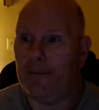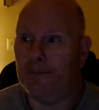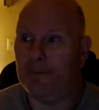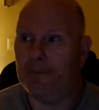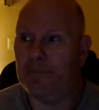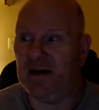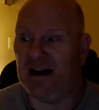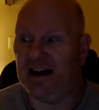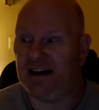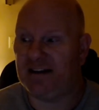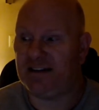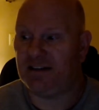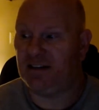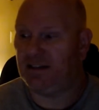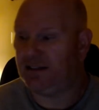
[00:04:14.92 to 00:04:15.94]
But
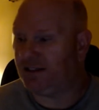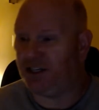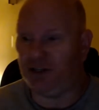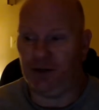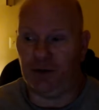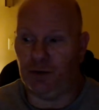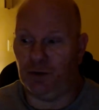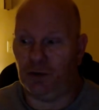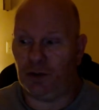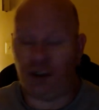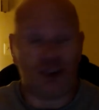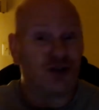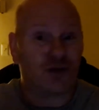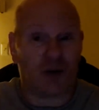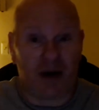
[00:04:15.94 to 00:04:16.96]
to
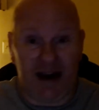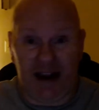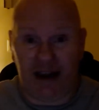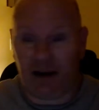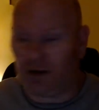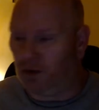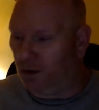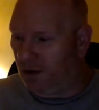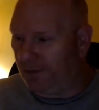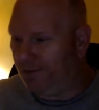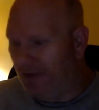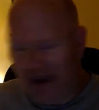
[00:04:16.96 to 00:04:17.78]
drink or